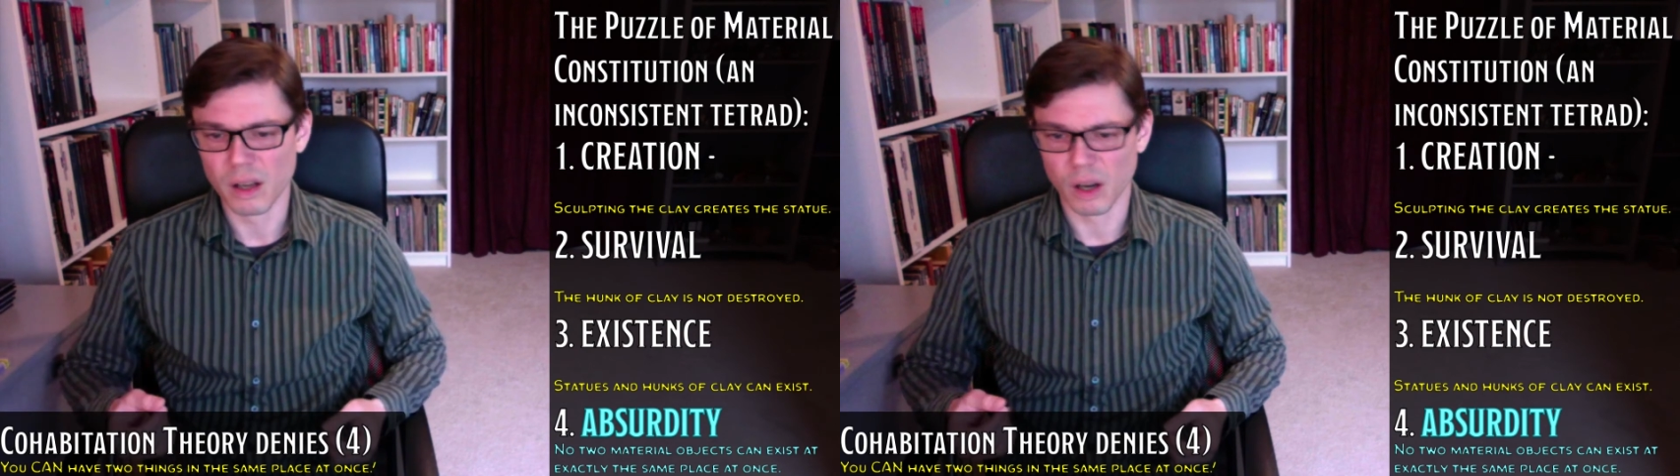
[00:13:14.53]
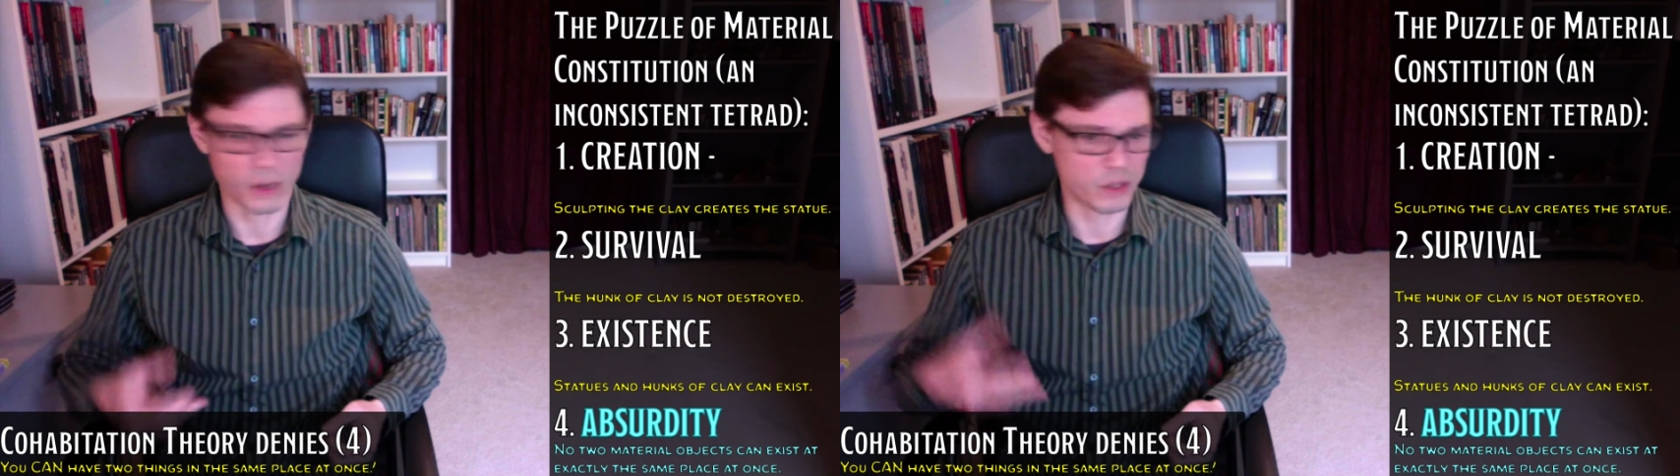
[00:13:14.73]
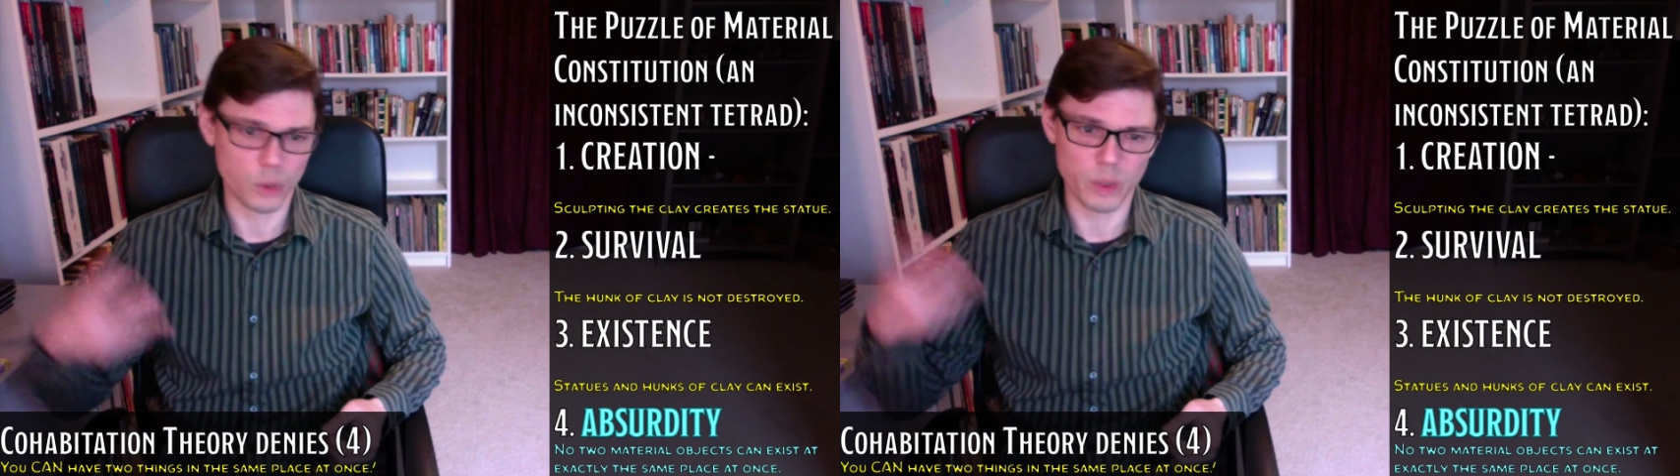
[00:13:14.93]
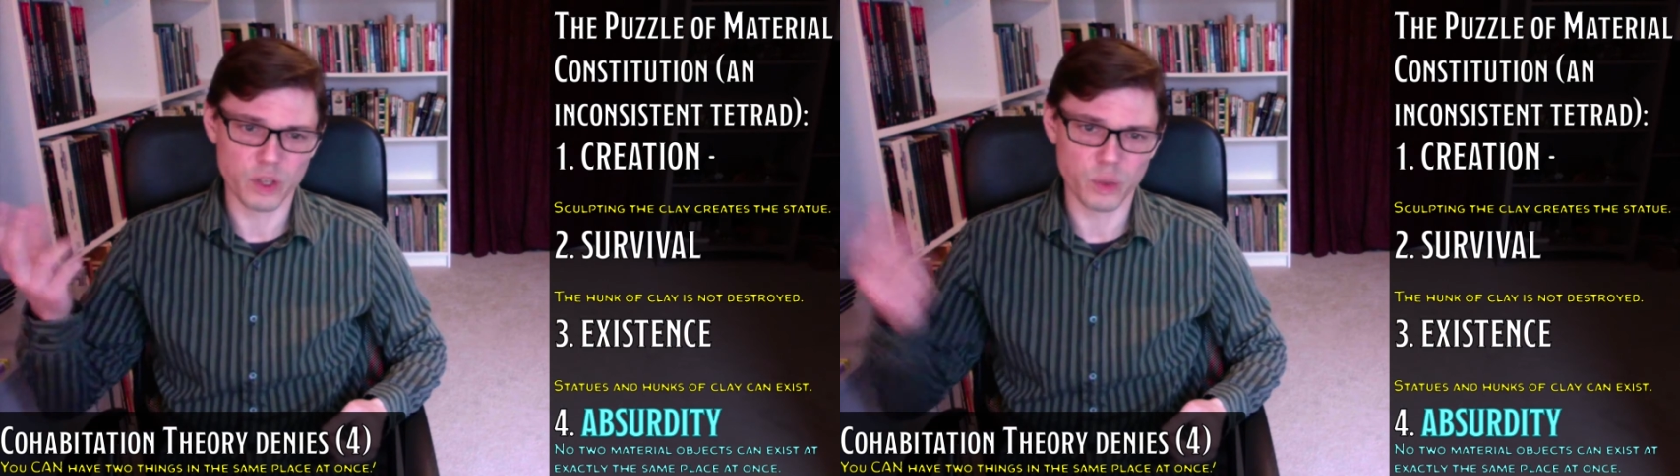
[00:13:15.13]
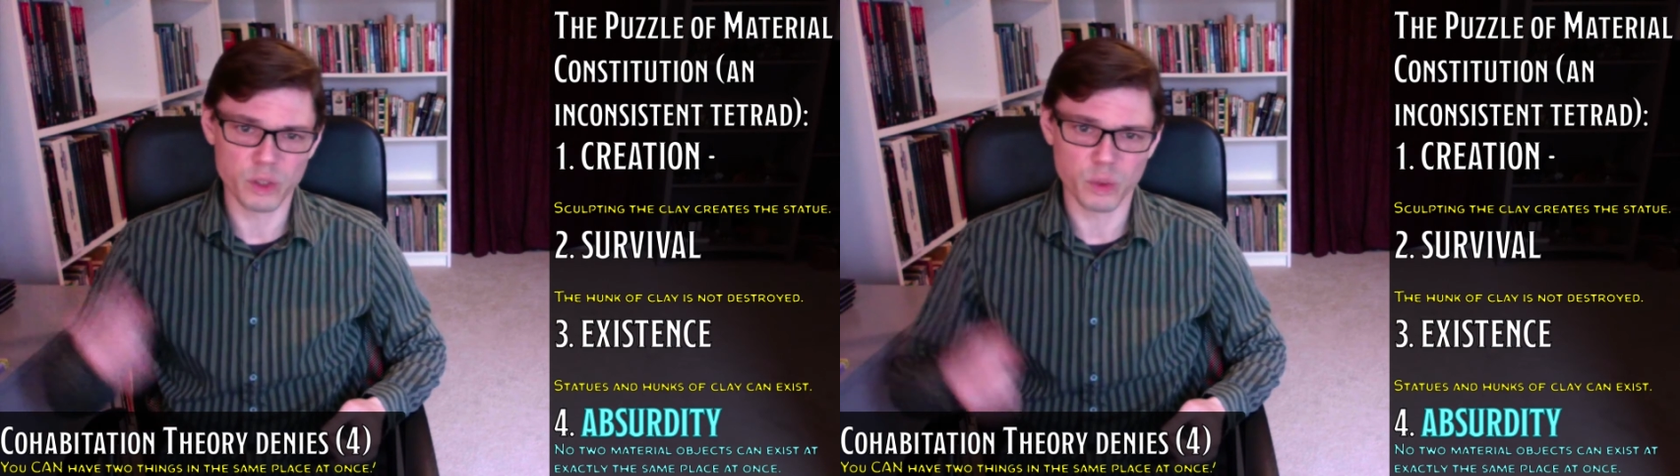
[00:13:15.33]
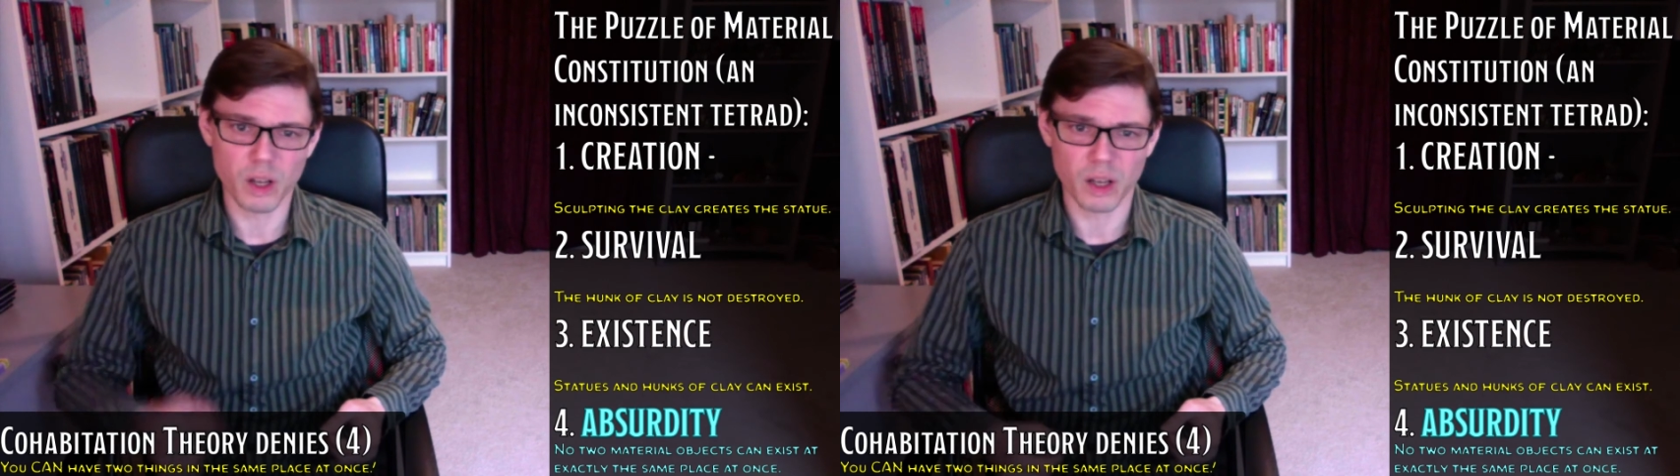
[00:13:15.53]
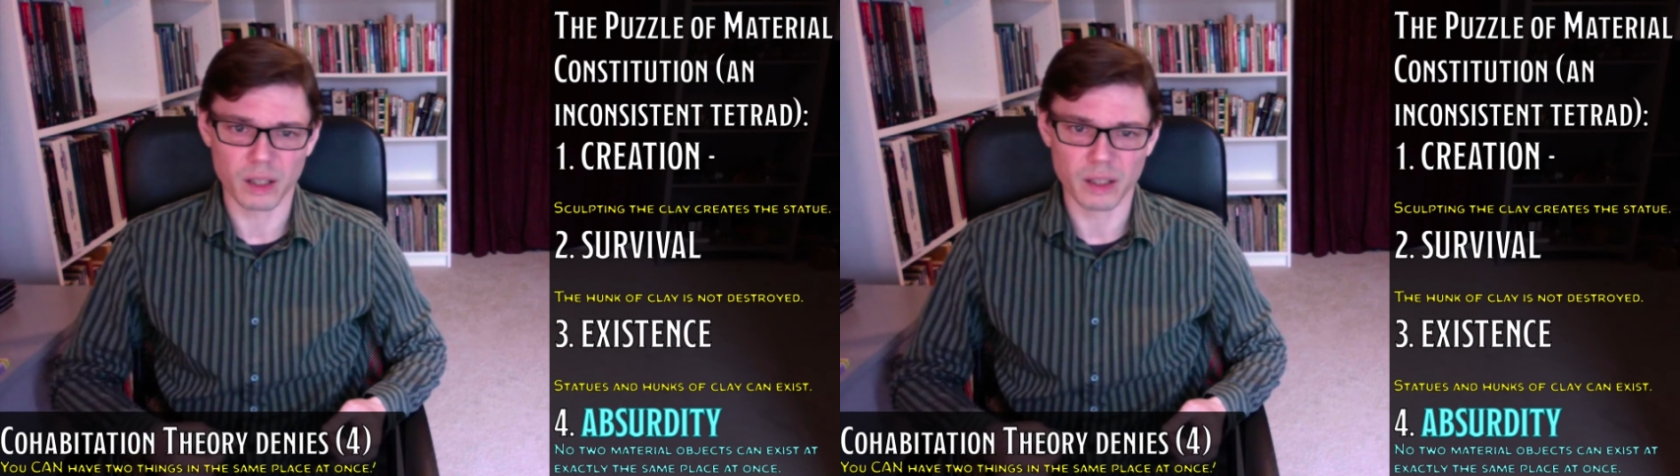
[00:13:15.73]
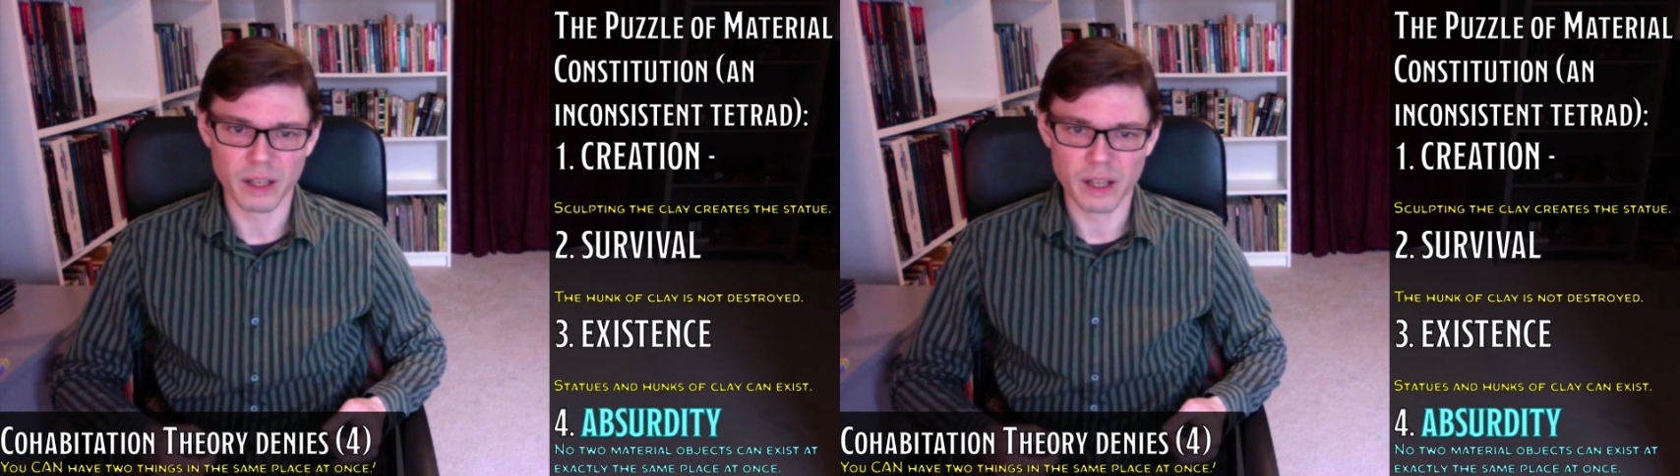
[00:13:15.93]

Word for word: Our intuition was wrong.